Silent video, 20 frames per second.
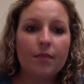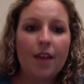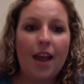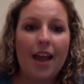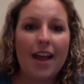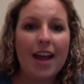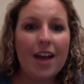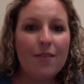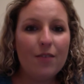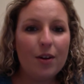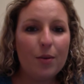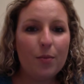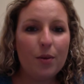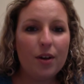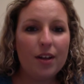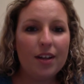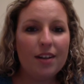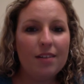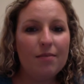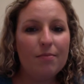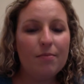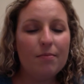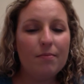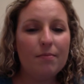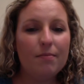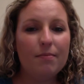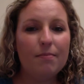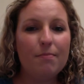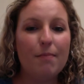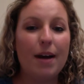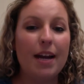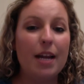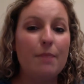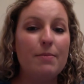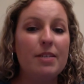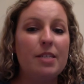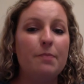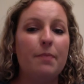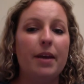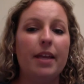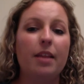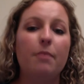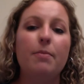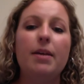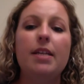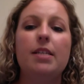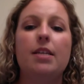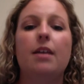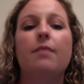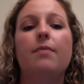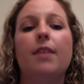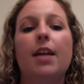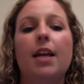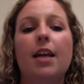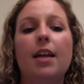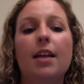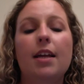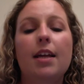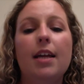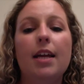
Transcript: Hey everyone, my name is Bailey McDuffie,